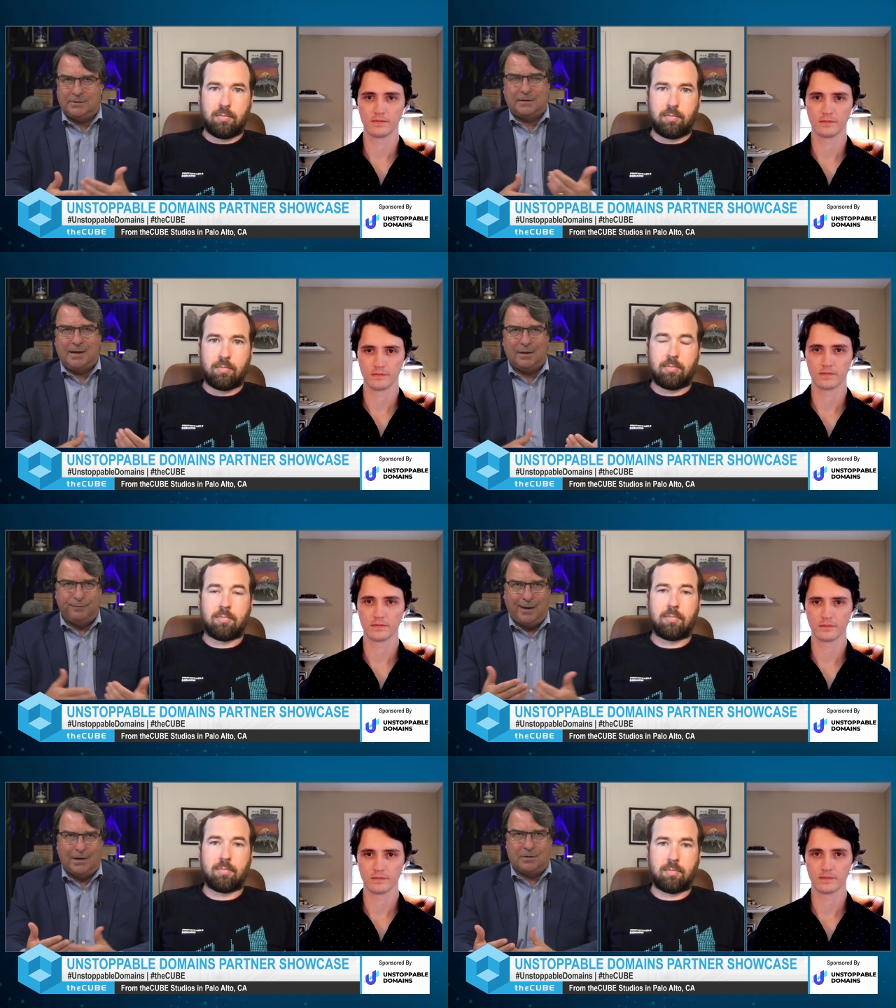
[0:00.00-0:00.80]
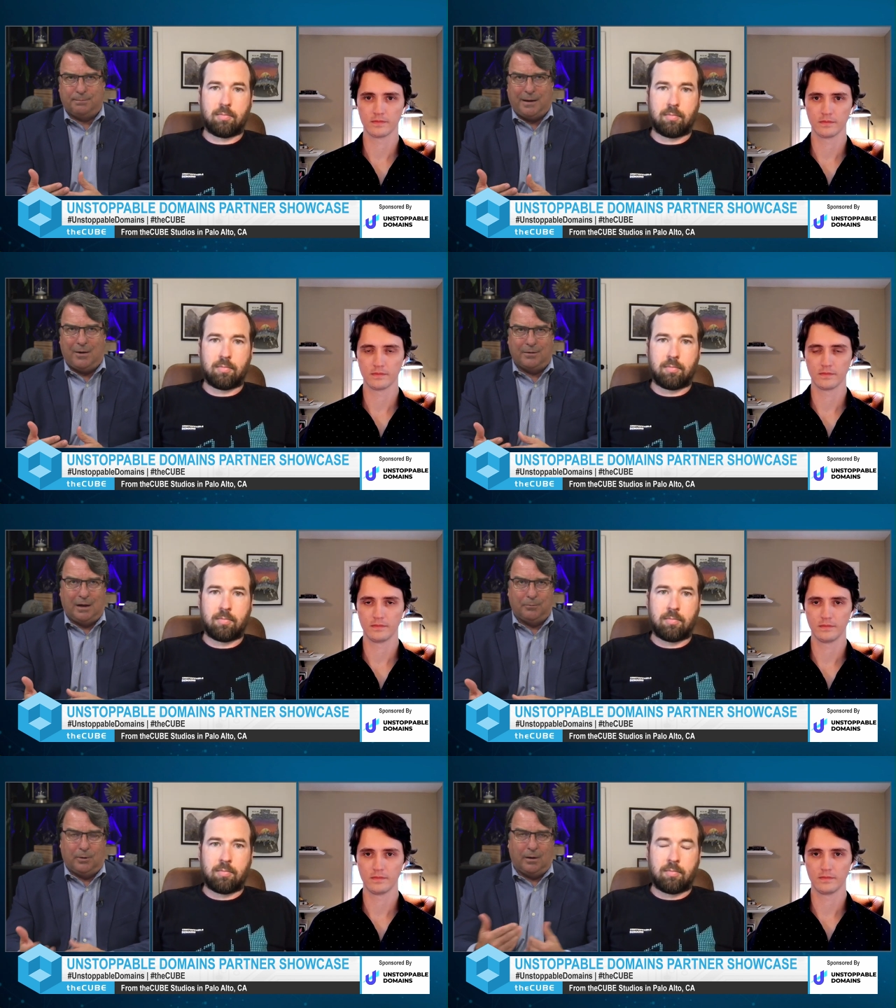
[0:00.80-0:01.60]
Speaker 1: that take advantage of the
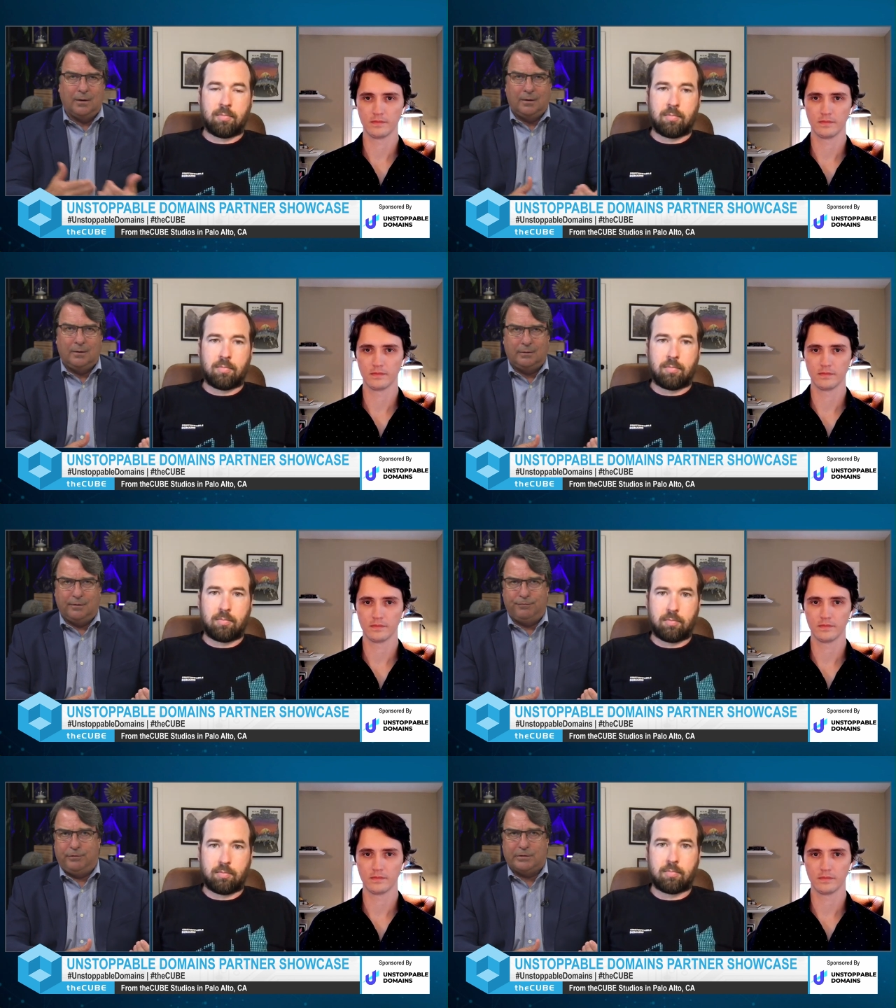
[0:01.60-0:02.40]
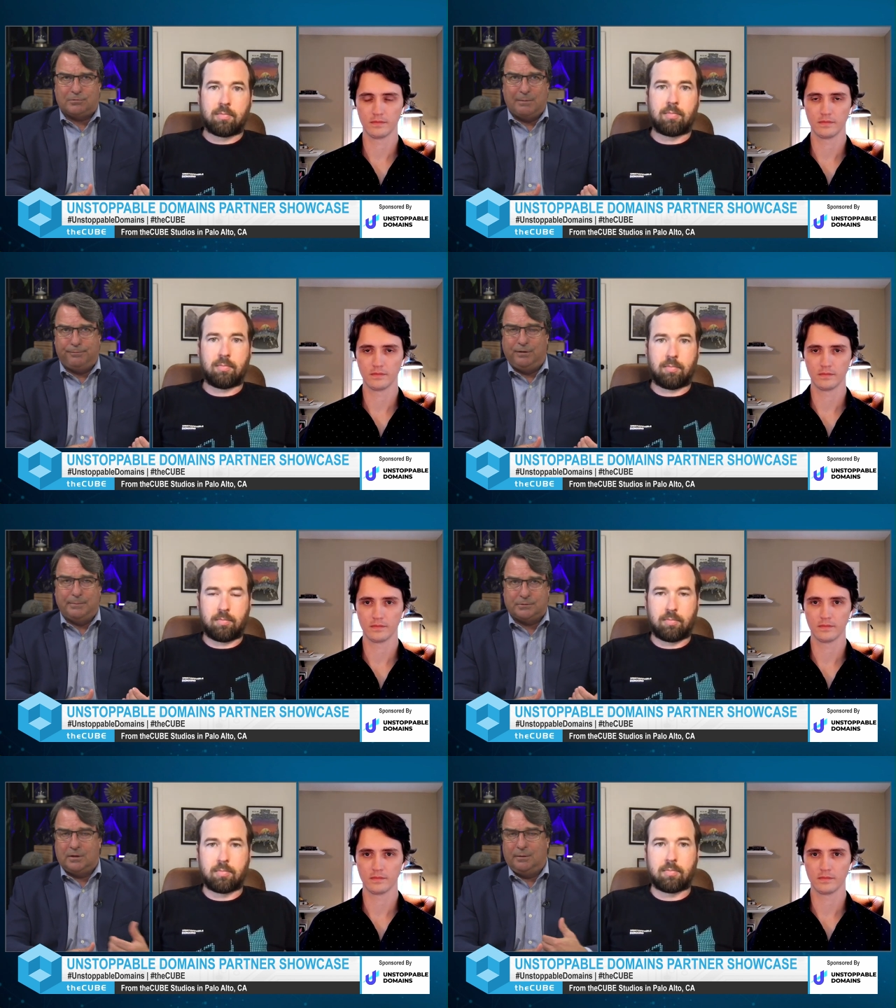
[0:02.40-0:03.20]
paradigm where the, the script
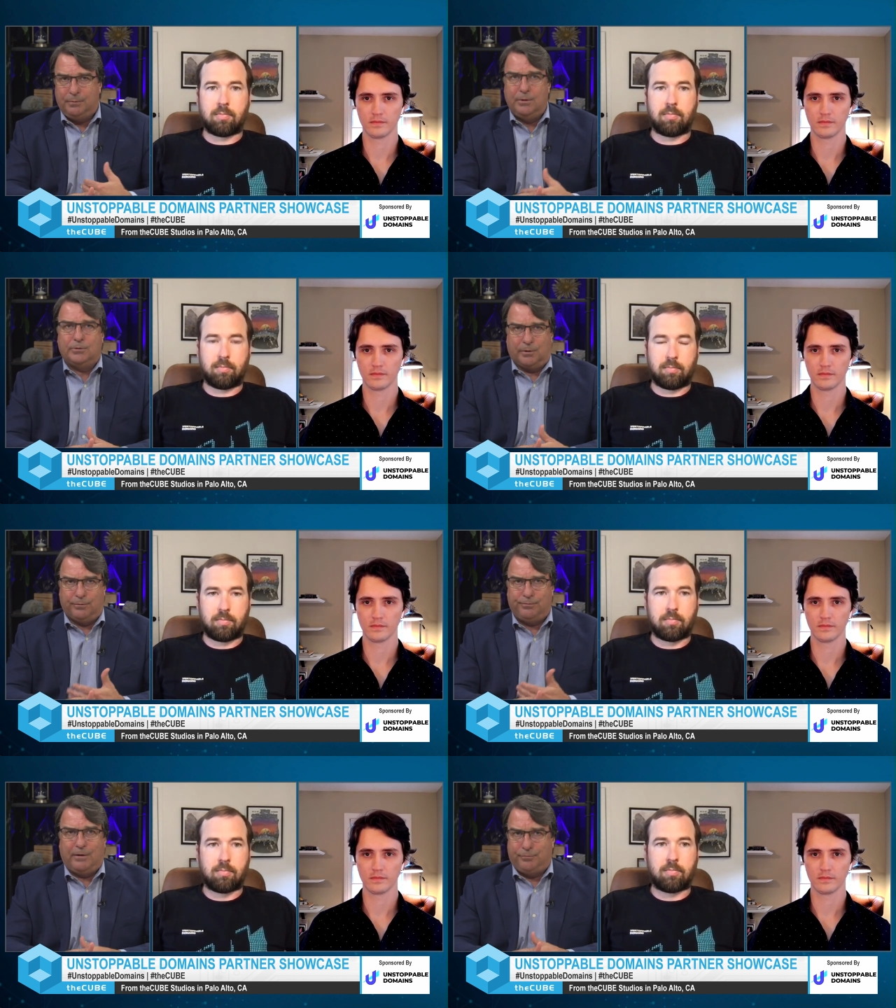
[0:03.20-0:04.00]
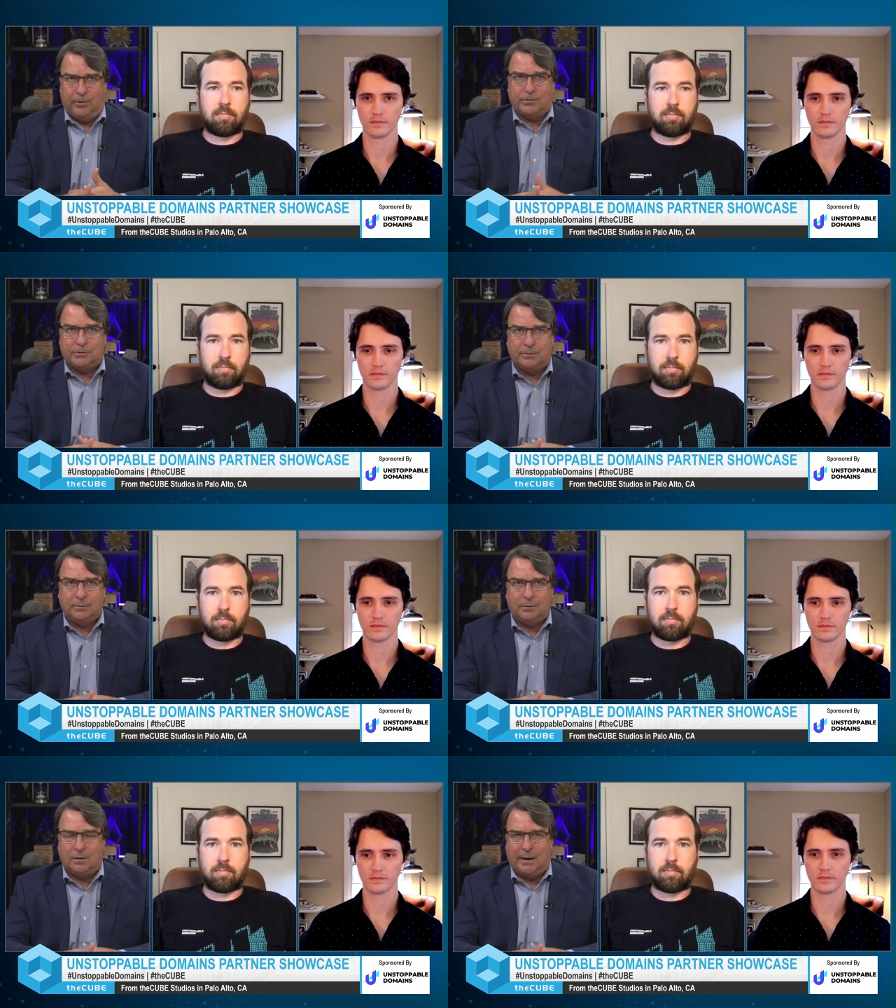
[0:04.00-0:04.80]
flips to the user first.
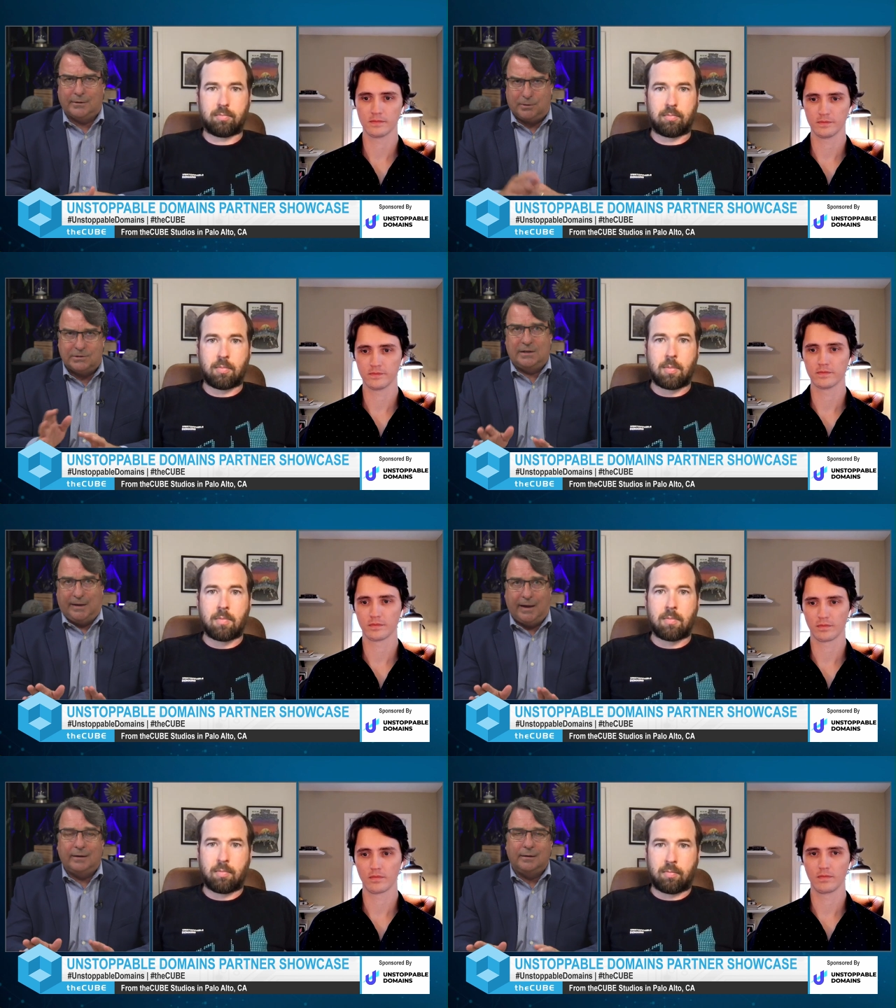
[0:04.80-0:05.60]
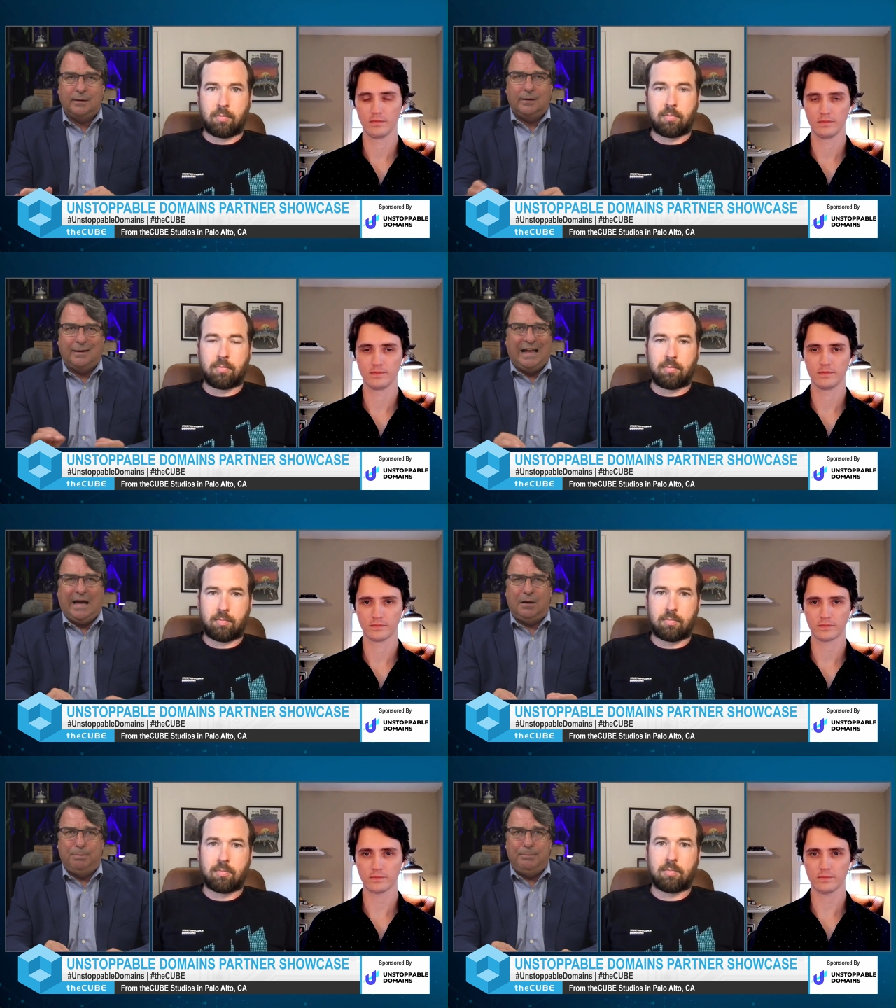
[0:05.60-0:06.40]
Okay, so I see that. How
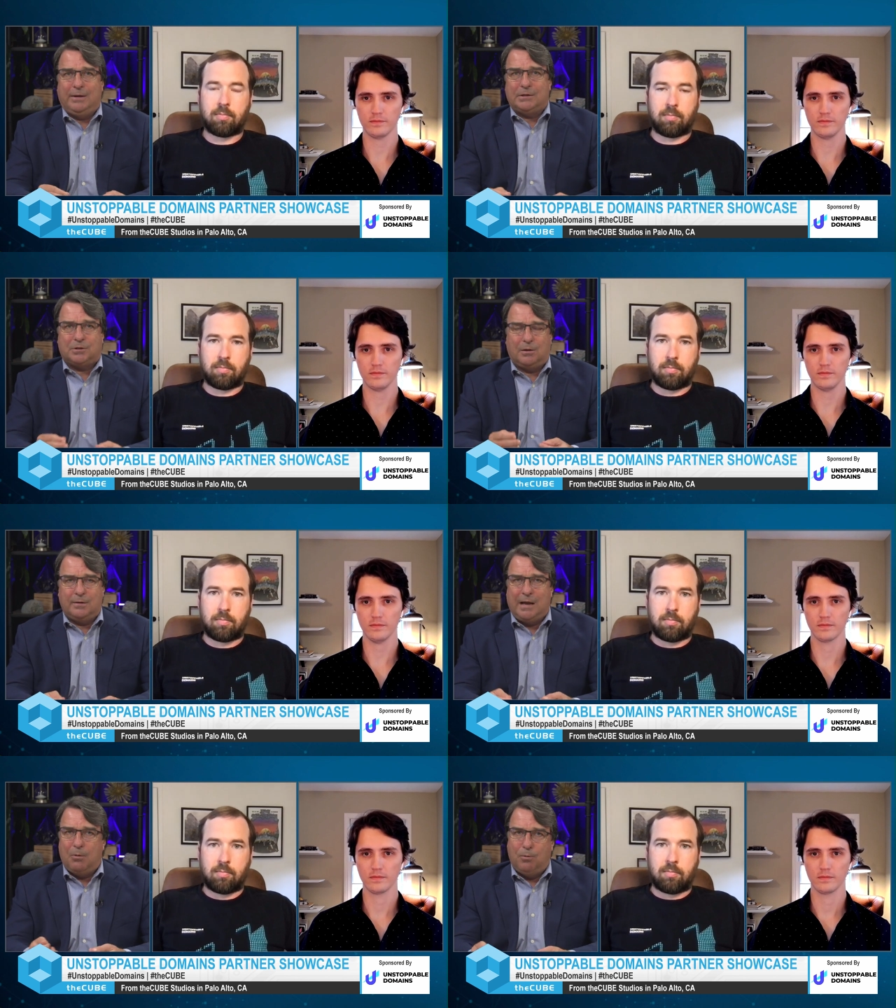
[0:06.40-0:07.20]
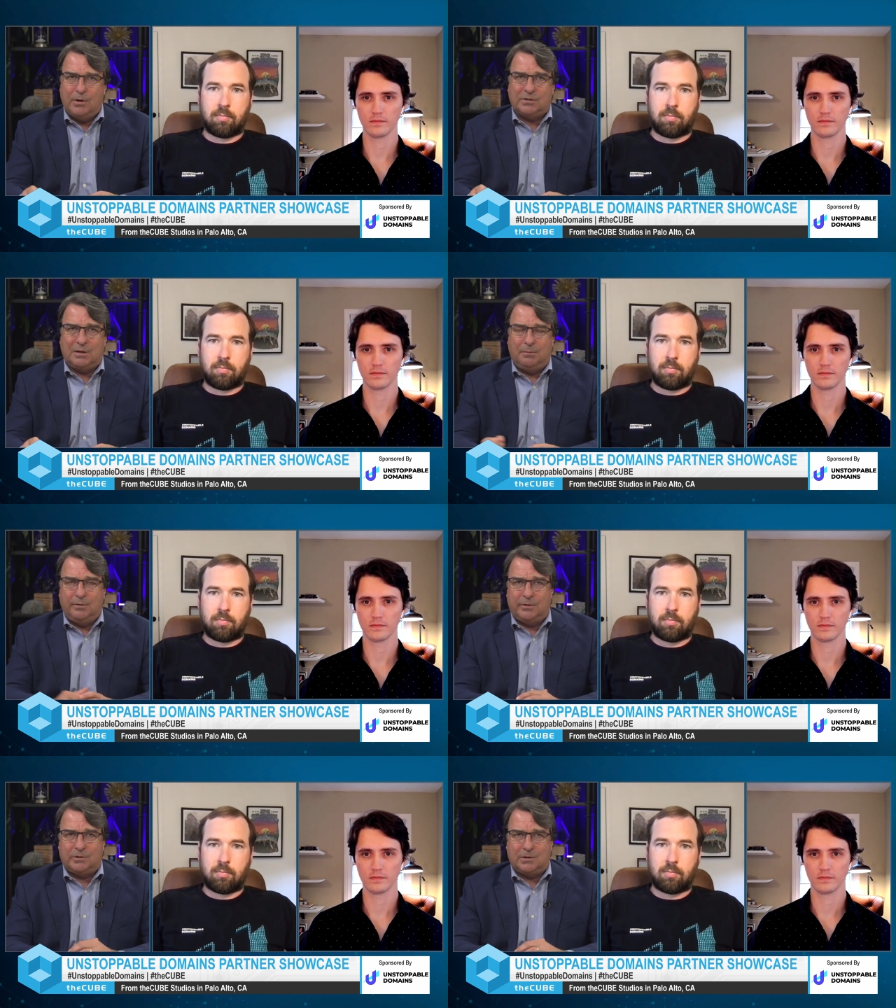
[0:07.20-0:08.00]
do people get started now? What are some of the
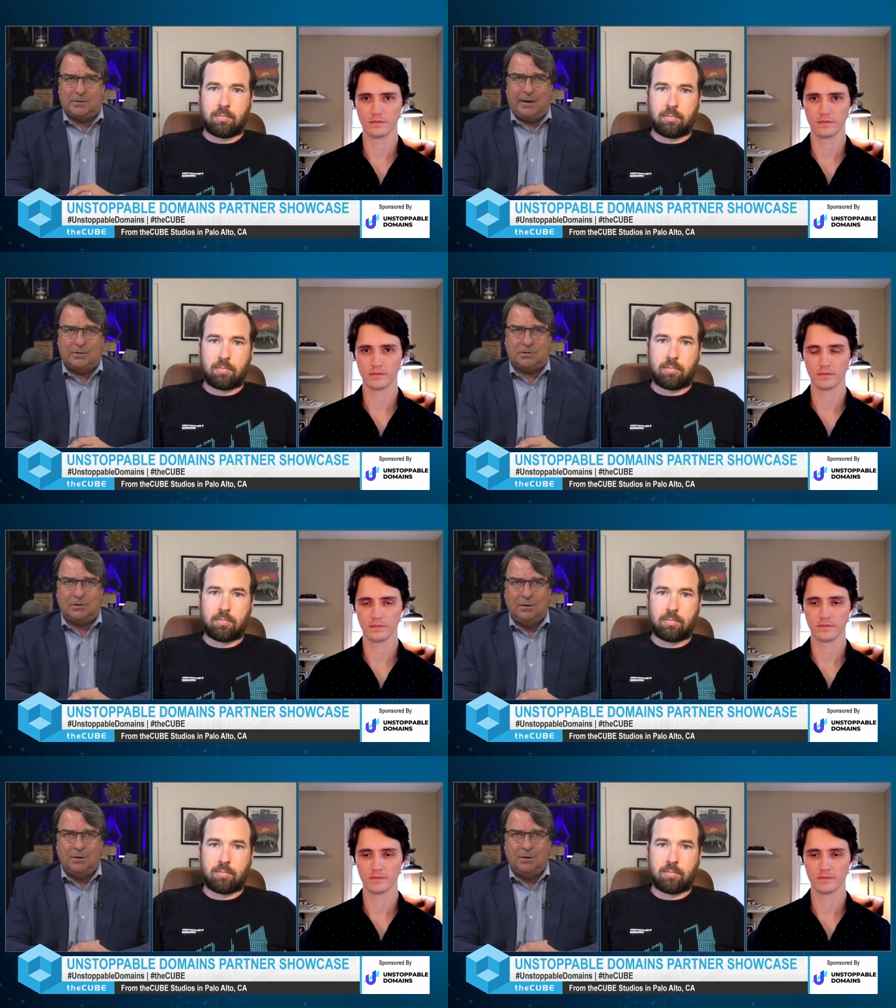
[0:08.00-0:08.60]
success